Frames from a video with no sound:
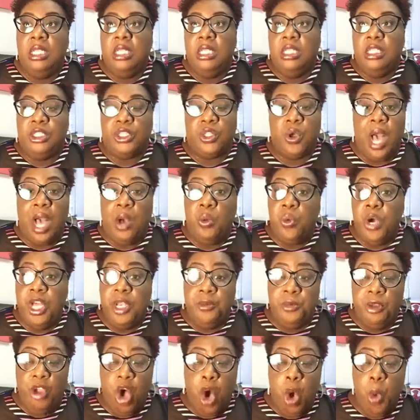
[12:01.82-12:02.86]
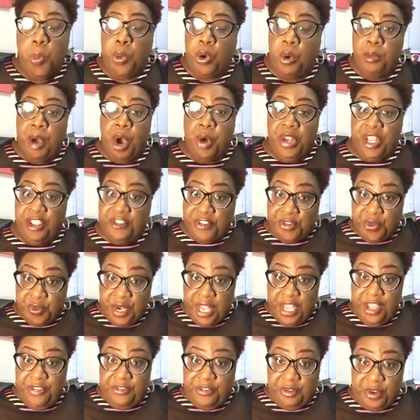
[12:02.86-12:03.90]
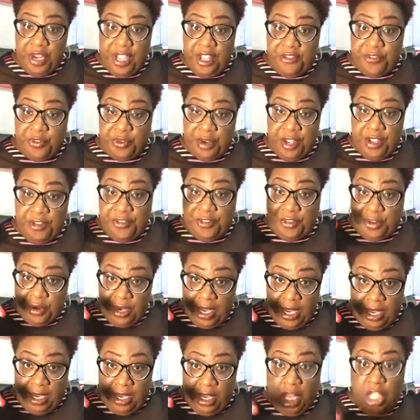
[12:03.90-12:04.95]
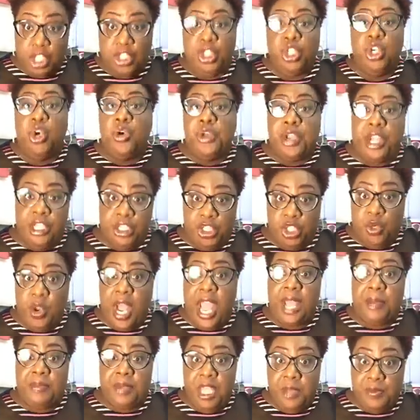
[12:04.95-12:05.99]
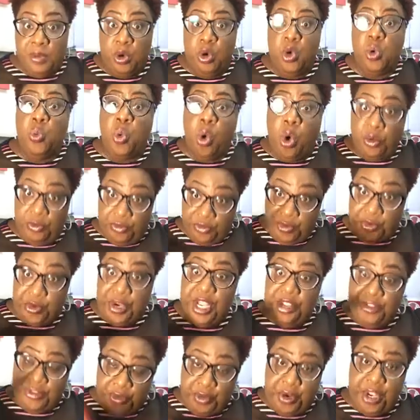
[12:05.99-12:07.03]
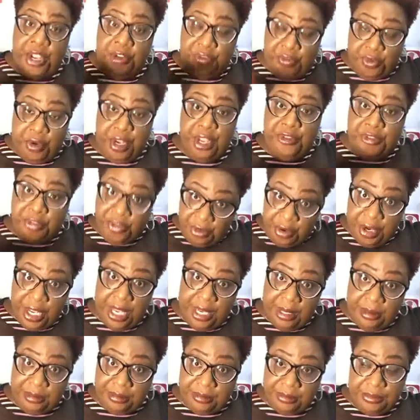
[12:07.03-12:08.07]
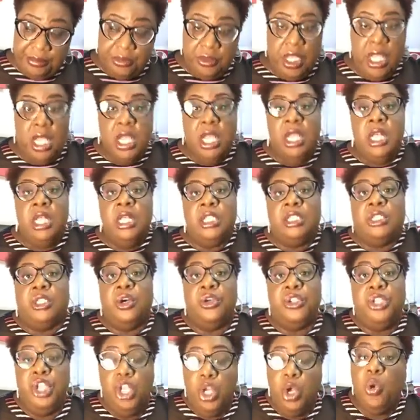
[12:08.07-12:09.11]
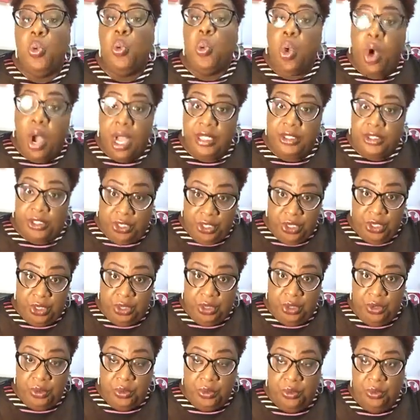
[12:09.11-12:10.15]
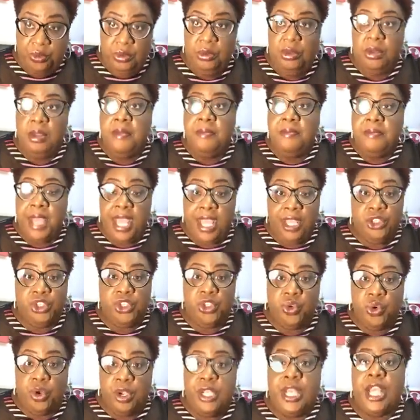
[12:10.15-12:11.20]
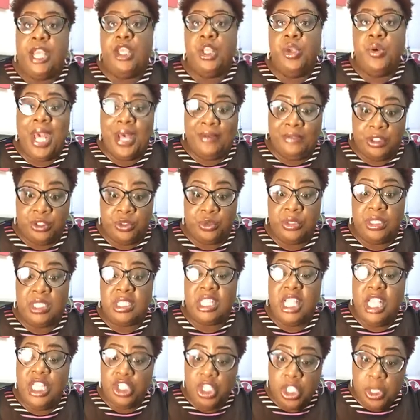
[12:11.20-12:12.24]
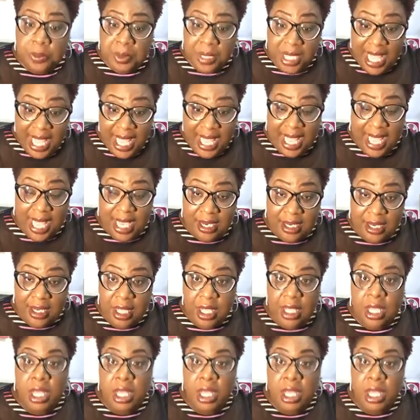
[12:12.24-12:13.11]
So I wouldn't go promoting free, because you're going to attract people who want free. So you want to make sure that you have a strategic plan